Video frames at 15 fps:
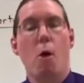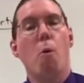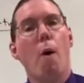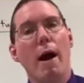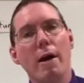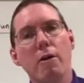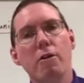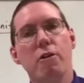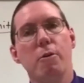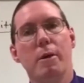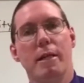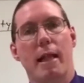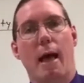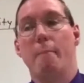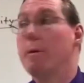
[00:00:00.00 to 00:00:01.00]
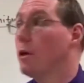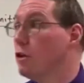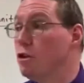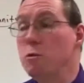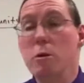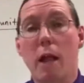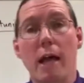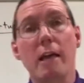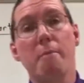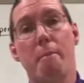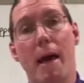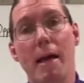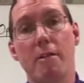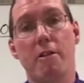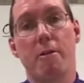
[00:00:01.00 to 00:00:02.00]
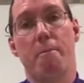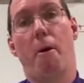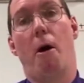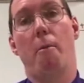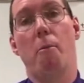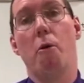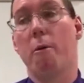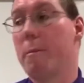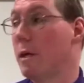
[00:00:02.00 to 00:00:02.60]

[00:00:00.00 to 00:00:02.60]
Why are you doing that? Because you like basketball more,